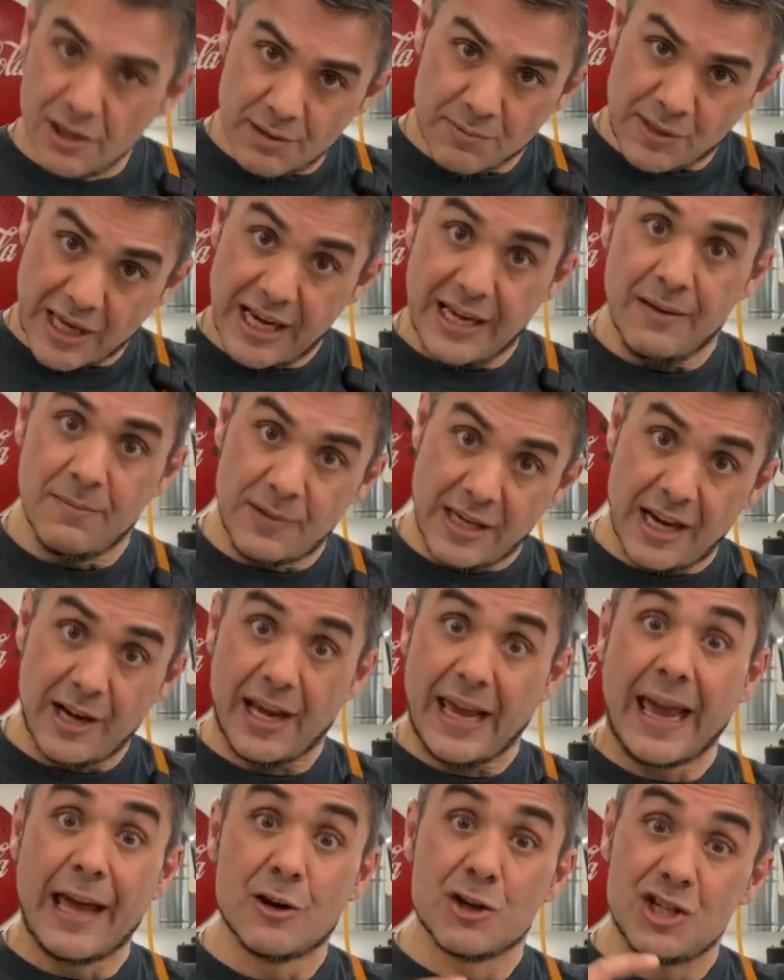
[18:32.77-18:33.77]
getting
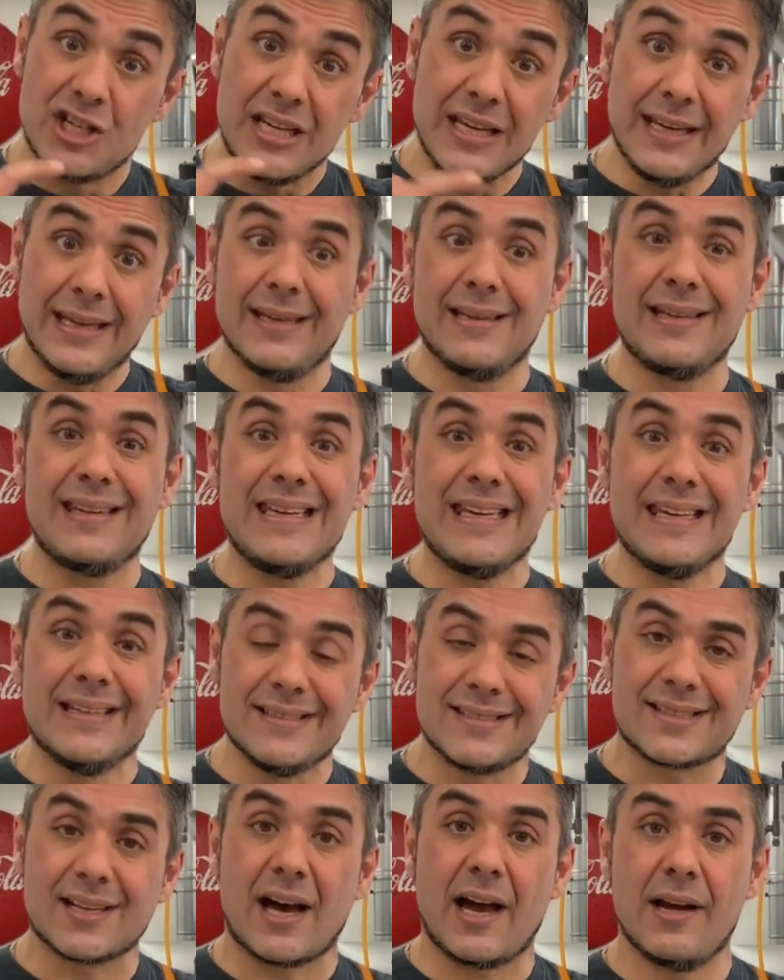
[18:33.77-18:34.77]
energy into the
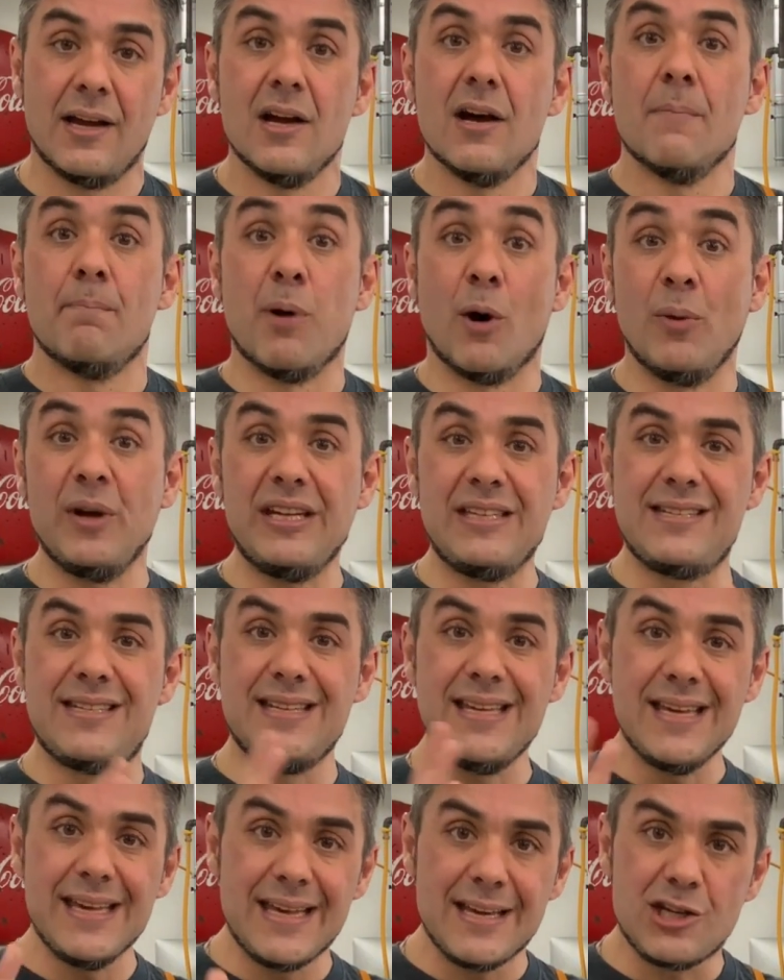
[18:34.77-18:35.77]
inside. But we
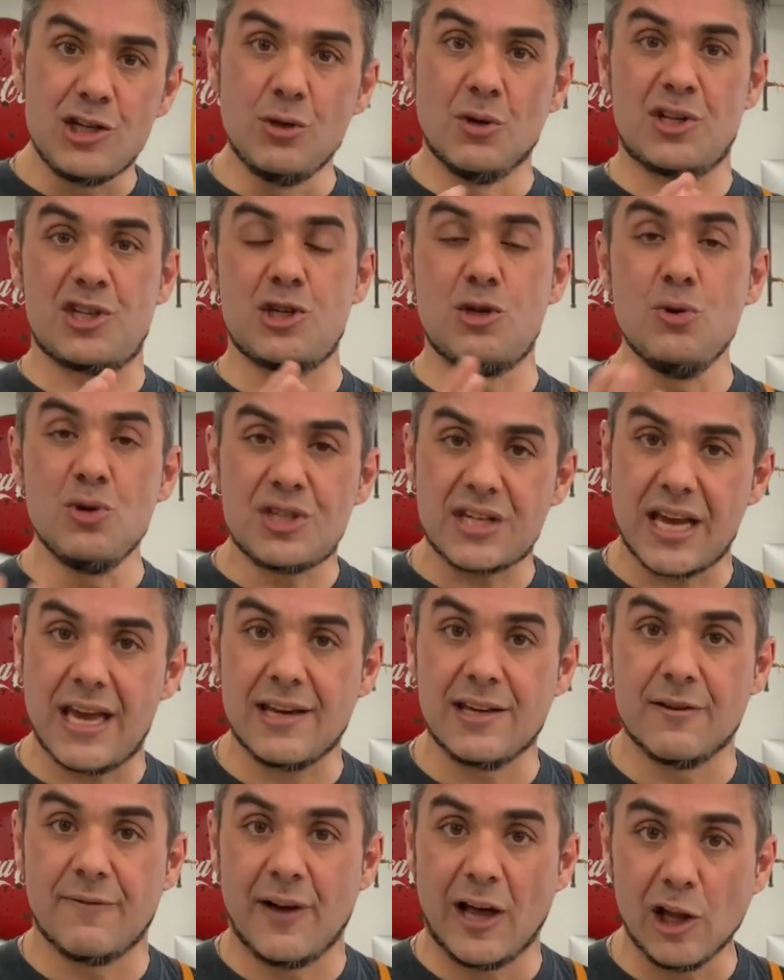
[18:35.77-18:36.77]
did do a
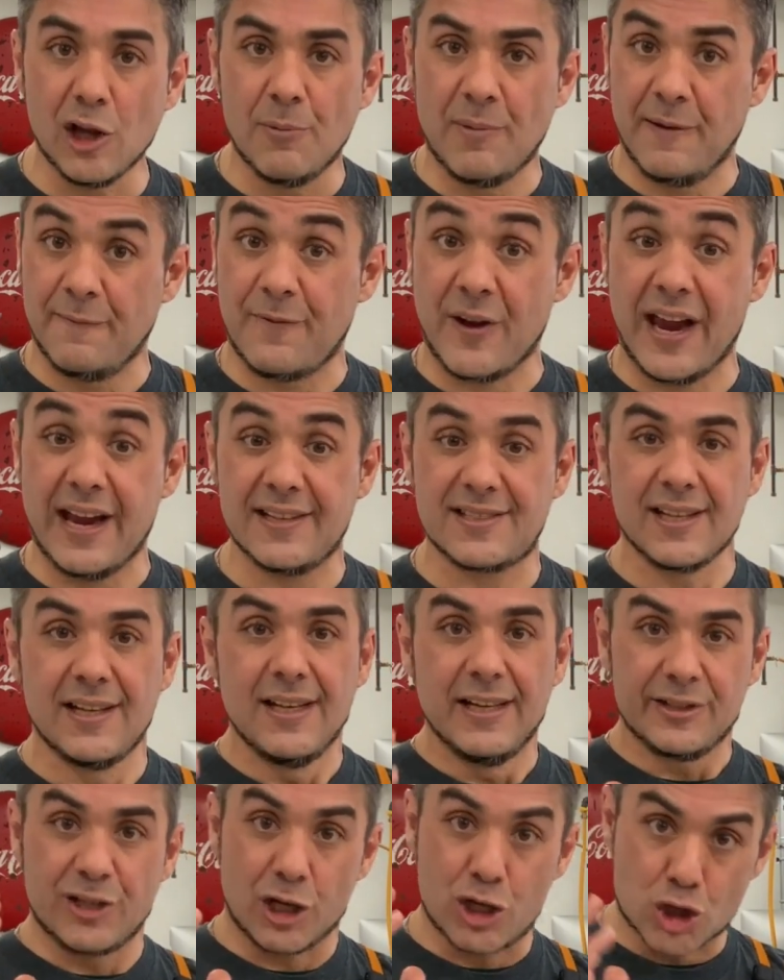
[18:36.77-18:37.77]
210 development phase
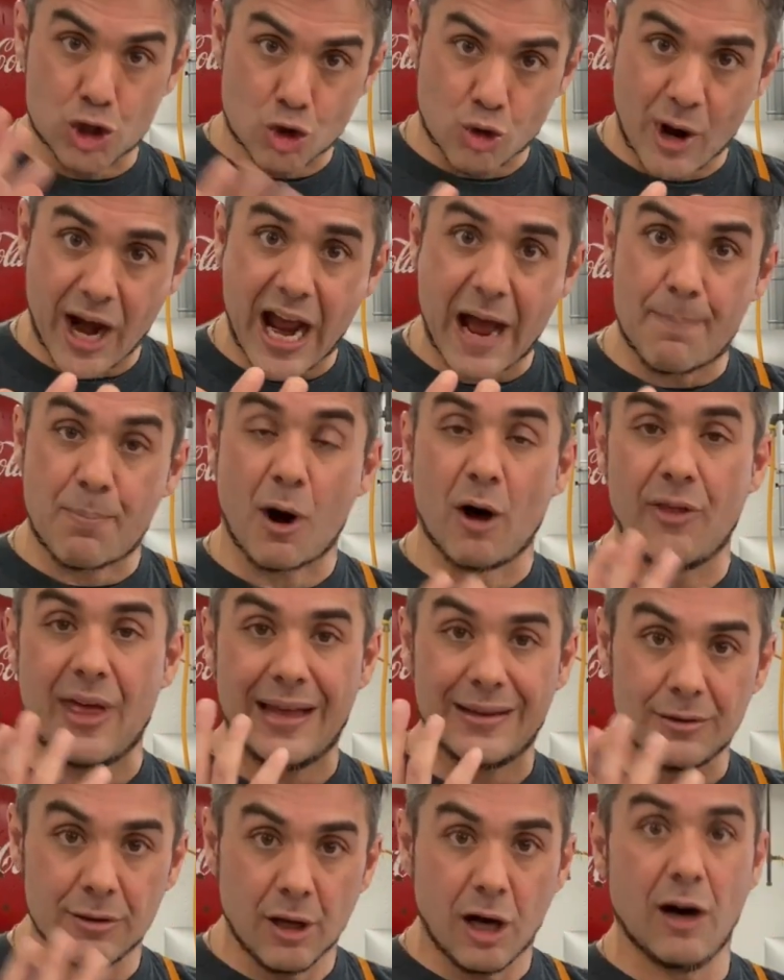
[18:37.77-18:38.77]
to trap all
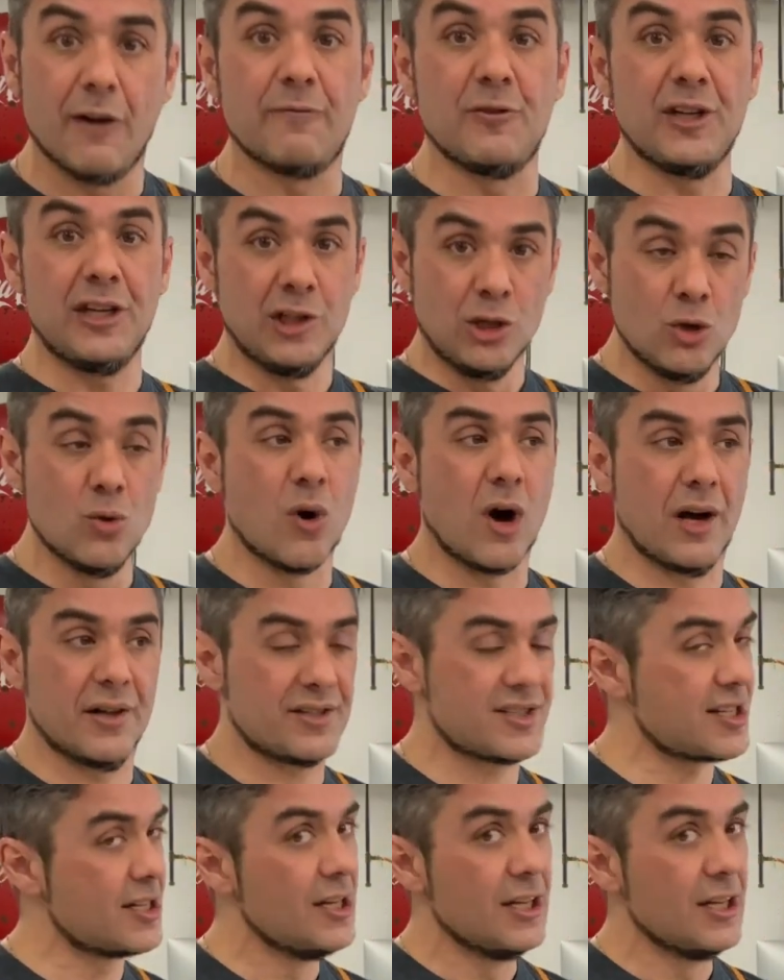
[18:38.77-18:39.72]
that lovely nuance.